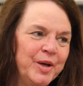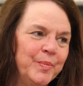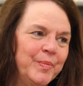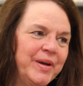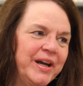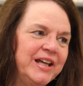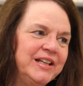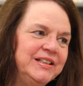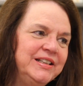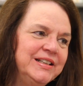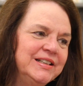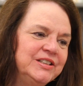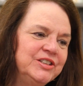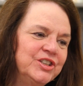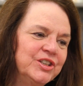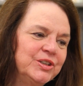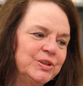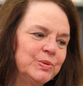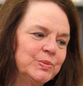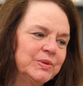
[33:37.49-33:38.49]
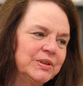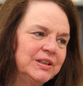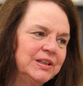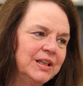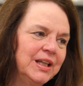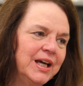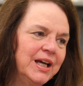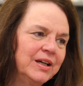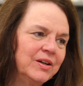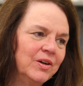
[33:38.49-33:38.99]
but I did genuinely
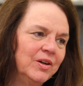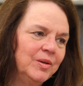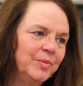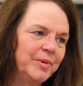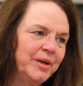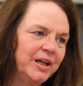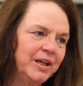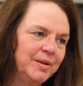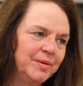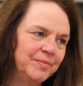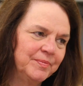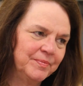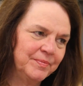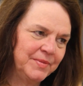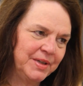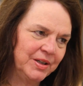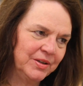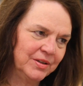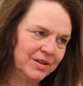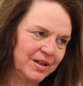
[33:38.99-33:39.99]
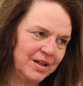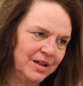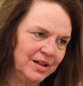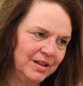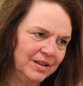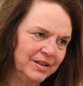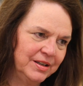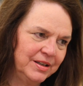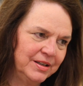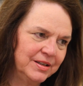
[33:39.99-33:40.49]
like all my male
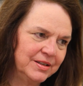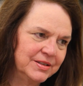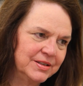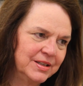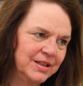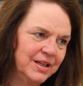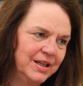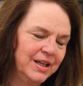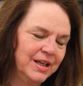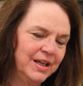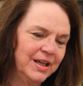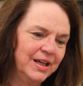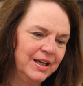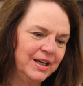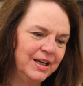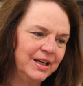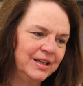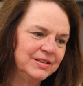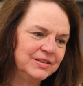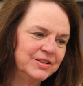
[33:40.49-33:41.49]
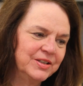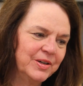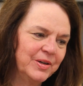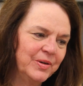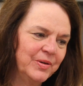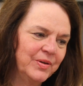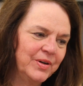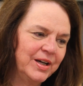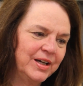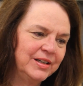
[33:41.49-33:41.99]
colleagues, and so
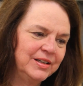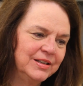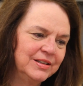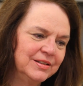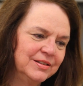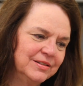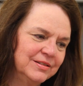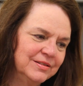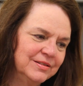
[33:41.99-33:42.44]
I did